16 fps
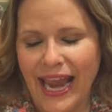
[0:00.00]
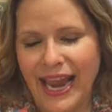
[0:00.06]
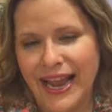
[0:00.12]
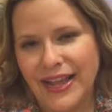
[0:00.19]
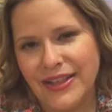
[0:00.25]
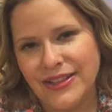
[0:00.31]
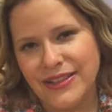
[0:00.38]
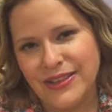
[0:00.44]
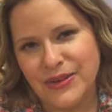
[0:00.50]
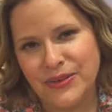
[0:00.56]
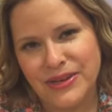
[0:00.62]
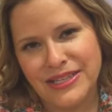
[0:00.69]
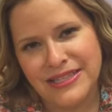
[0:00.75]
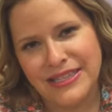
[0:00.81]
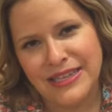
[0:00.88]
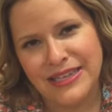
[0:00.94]
And the
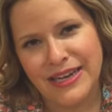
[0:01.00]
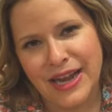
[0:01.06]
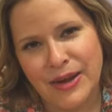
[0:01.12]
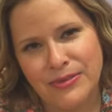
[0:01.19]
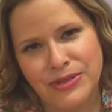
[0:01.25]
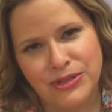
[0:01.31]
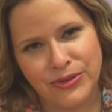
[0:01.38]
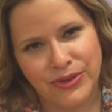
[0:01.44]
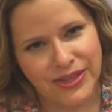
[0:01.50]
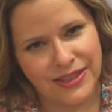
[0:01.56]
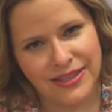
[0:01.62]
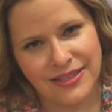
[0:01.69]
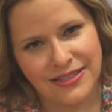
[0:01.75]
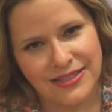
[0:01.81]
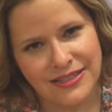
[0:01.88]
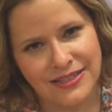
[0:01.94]
reason I'm
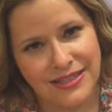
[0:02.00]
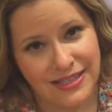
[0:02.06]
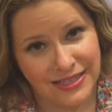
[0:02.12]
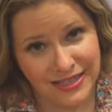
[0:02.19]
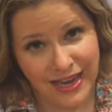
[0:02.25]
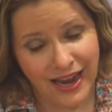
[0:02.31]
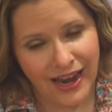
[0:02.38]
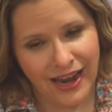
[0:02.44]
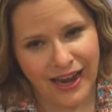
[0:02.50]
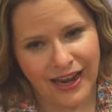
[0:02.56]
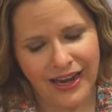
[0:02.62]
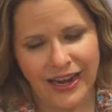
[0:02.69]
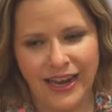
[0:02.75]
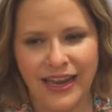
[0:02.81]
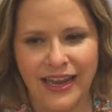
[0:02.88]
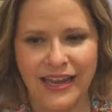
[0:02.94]
doing this
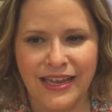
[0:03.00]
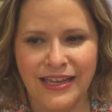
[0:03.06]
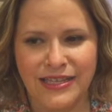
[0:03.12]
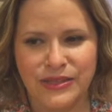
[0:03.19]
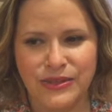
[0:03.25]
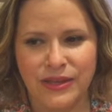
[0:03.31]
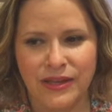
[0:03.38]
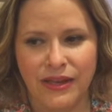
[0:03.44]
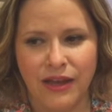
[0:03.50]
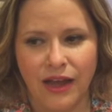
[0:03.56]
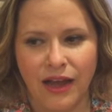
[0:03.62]
today is